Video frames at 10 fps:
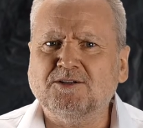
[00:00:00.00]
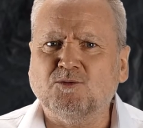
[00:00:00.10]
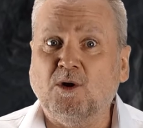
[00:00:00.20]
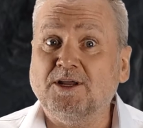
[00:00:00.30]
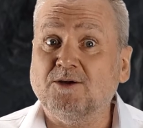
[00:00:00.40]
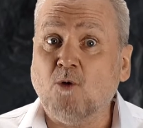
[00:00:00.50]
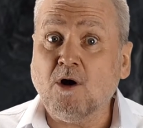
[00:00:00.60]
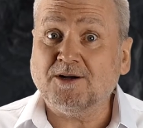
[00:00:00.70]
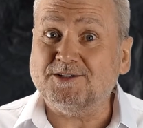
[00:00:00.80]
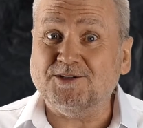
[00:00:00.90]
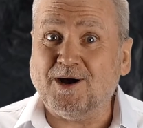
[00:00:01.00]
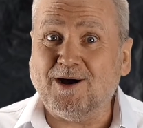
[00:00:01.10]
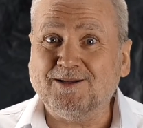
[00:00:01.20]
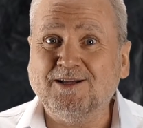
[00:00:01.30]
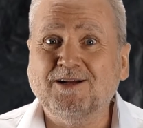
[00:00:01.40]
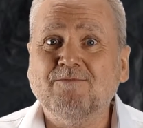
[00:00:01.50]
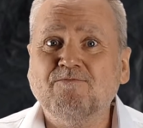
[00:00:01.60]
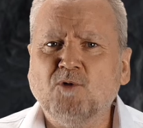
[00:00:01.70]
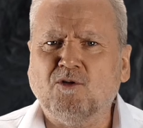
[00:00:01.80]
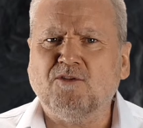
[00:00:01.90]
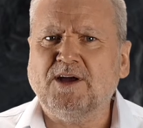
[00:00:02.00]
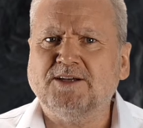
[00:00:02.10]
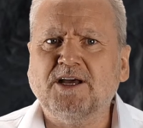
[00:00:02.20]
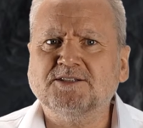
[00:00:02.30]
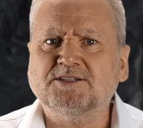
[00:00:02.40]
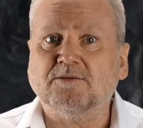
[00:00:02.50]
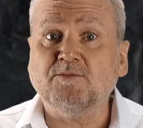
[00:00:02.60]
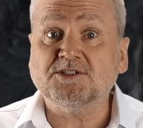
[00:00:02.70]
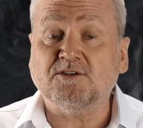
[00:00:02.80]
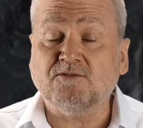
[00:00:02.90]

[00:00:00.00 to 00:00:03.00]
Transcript: the Willy Wonka Dahl, or the fantastic Mr.